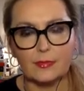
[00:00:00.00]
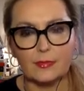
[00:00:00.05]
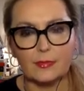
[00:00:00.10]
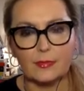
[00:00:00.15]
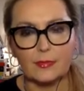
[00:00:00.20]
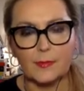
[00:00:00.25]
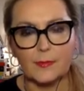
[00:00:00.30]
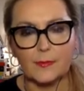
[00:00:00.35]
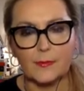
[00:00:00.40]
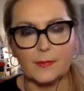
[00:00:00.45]

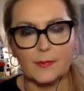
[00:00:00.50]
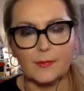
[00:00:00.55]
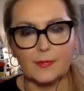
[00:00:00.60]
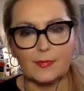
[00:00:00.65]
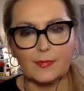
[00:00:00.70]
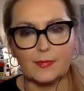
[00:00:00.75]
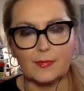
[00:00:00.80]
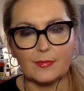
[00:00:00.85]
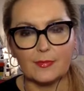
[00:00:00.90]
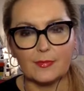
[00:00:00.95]

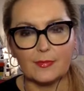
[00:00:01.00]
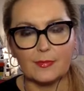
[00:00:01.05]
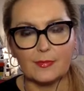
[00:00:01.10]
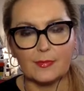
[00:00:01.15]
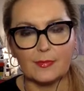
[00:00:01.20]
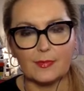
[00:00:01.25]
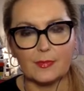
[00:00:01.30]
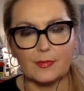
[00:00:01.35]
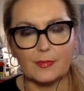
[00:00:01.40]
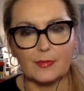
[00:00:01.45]

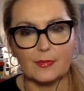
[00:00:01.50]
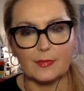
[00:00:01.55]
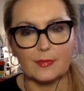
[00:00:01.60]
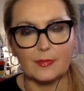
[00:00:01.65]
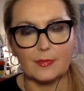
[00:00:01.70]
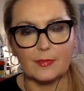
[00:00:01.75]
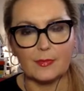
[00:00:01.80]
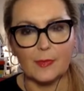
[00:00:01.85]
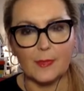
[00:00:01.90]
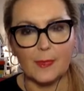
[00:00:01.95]

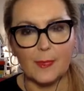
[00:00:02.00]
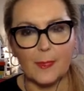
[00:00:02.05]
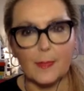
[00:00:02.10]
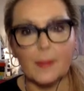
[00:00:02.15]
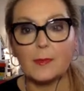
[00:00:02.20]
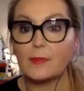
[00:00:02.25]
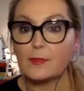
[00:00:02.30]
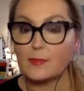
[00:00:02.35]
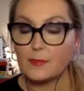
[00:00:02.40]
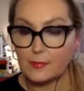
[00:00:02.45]

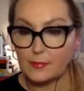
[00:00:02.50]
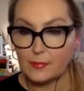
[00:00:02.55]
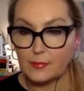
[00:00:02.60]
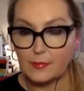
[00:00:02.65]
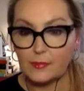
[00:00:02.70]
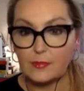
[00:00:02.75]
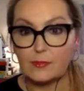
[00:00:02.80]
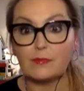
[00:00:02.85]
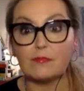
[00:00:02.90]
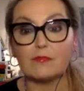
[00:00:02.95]

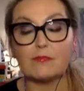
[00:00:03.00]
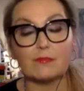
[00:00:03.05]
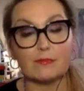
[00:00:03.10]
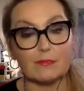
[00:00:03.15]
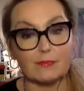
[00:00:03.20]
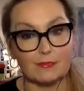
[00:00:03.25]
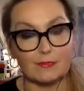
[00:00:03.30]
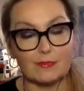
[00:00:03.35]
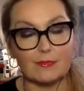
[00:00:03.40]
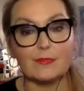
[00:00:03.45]

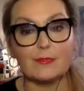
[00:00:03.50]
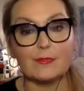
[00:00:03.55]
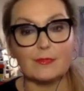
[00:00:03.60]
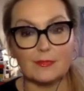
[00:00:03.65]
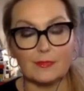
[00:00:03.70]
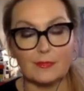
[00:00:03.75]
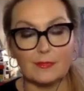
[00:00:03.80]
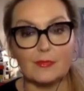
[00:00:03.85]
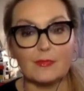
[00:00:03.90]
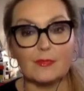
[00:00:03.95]

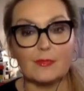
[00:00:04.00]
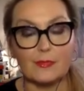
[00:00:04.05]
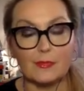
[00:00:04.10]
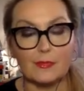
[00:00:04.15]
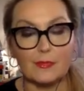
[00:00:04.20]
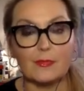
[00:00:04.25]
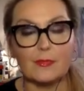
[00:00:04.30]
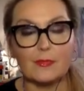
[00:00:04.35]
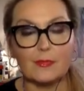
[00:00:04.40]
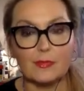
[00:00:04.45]

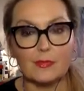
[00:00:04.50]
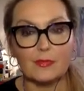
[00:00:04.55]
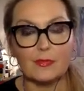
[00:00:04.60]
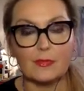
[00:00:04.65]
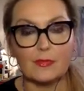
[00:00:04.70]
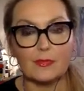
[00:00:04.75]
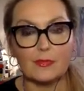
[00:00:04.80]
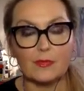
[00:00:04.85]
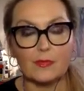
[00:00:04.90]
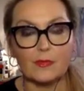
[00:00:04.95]

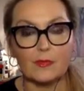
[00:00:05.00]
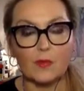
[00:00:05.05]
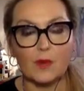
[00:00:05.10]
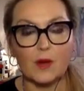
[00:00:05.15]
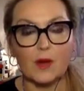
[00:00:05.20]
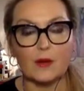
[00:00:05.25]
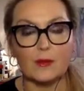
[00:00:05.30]
[no speech]